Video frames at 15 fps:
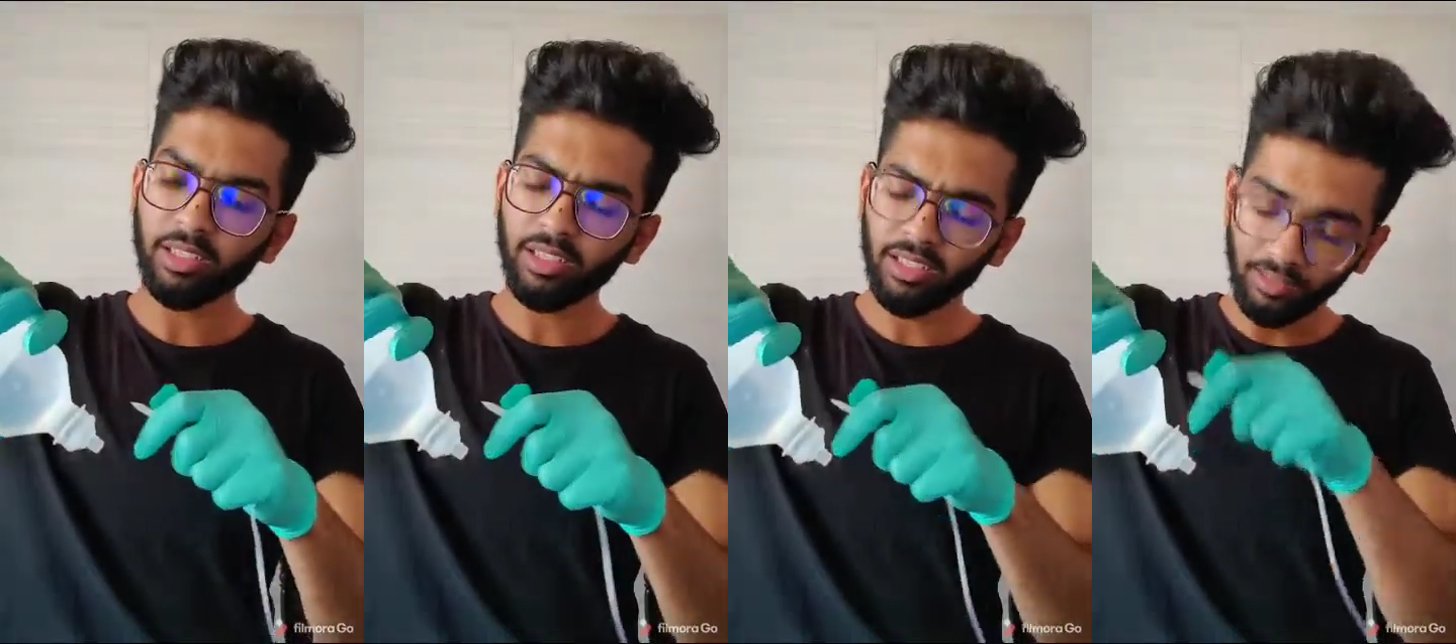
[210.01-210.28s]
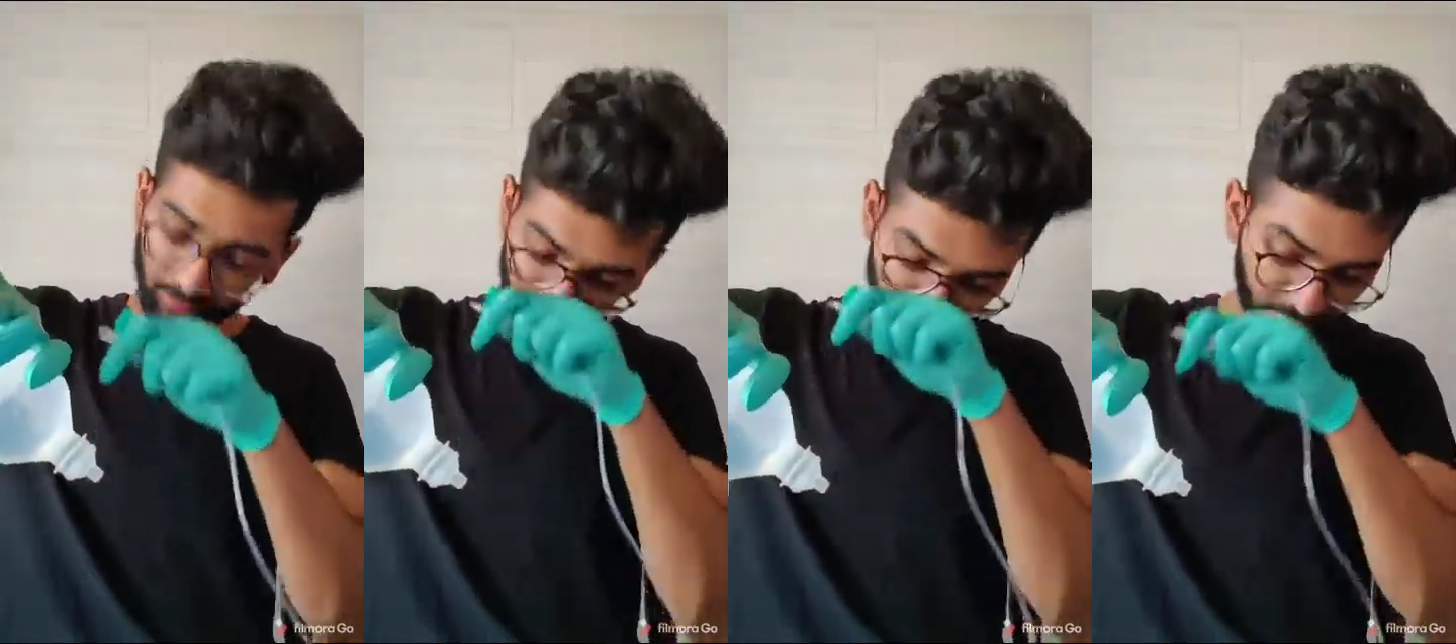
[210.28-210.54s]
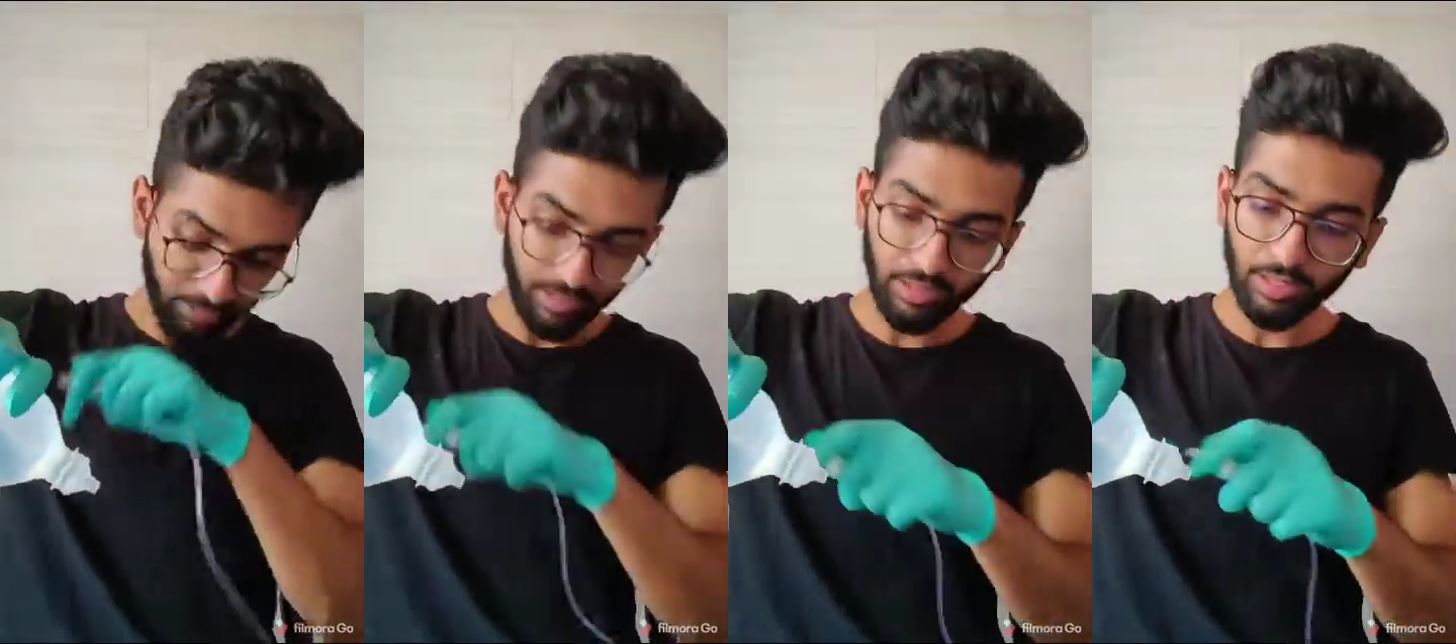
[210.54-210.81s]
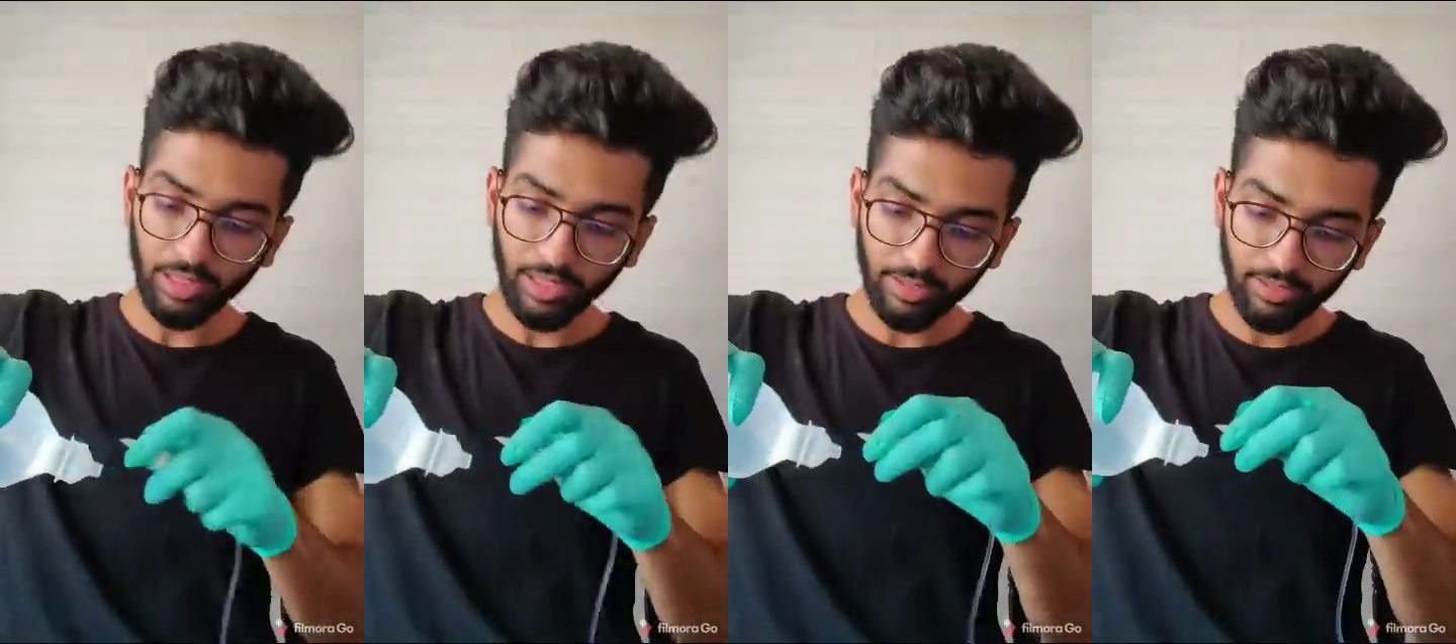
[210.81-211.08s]
it
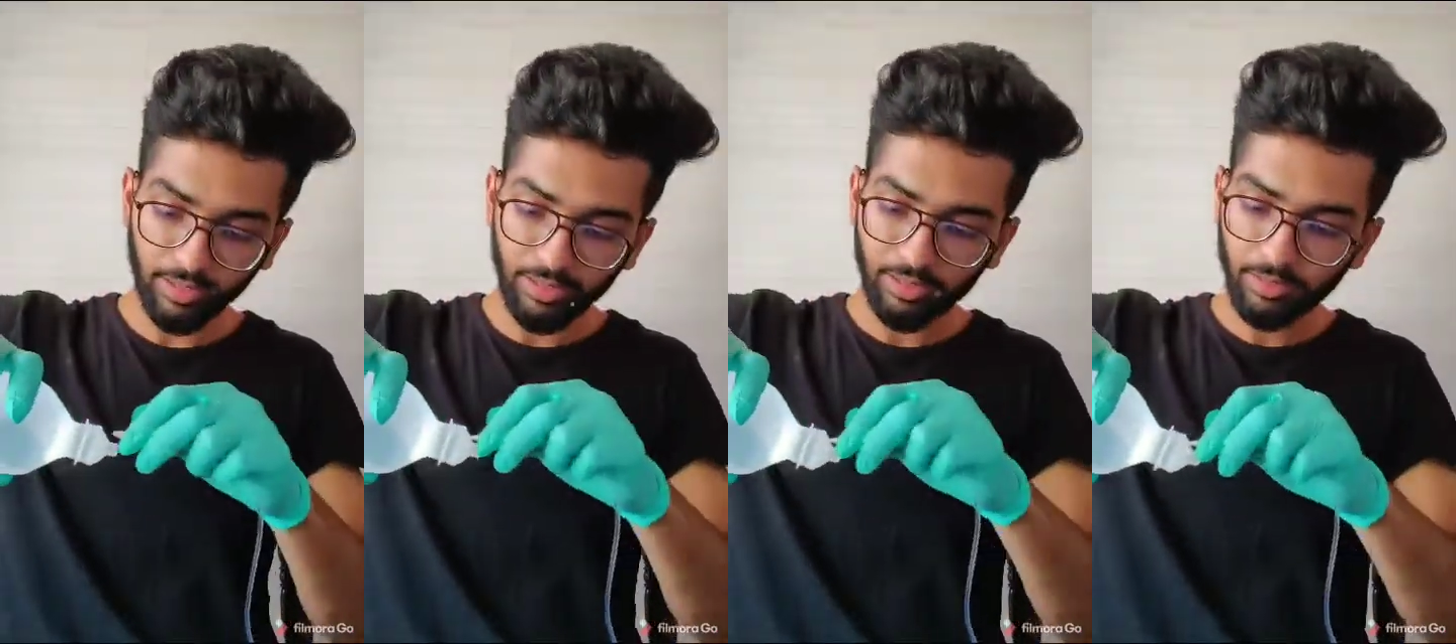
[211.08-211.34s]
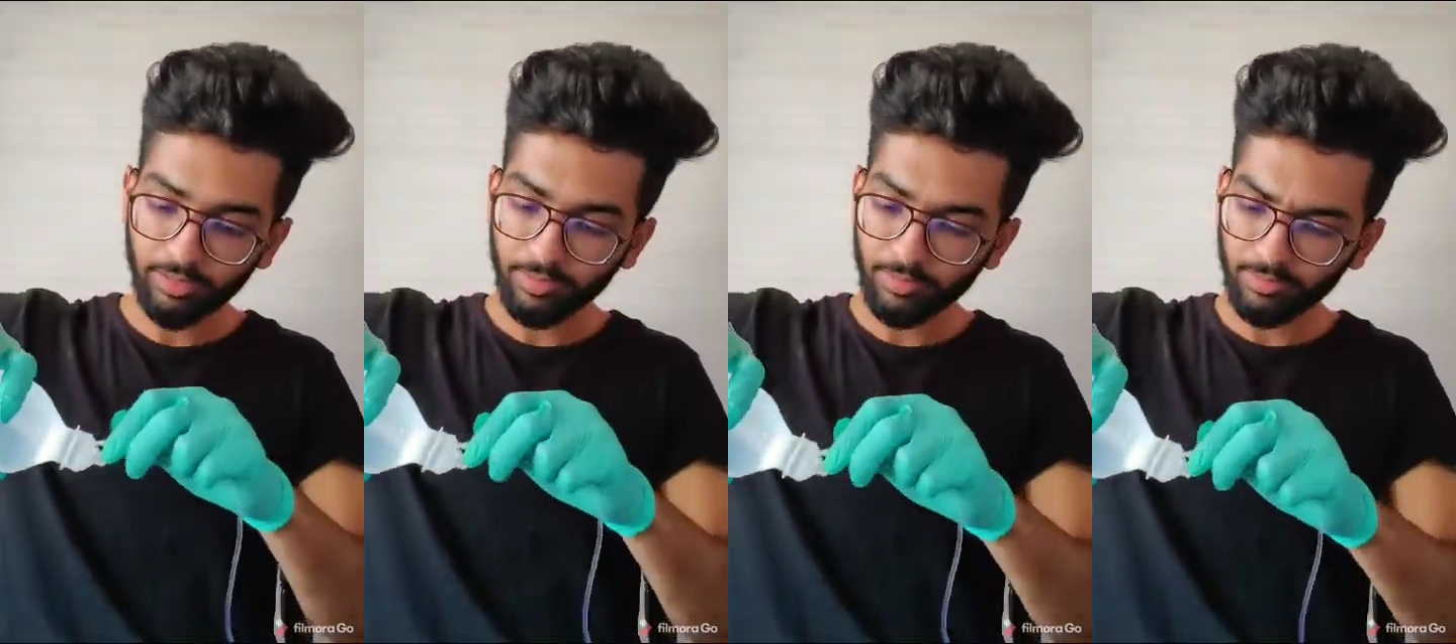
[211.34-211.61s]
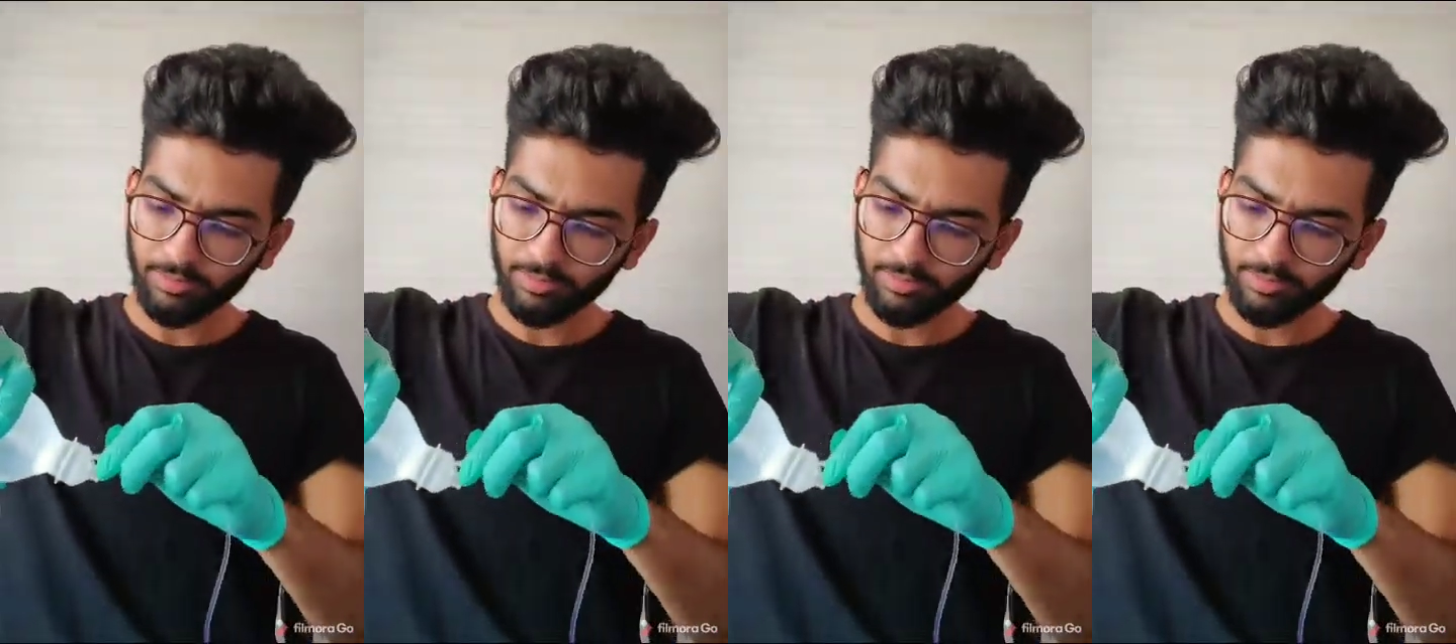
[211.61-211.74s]
like this.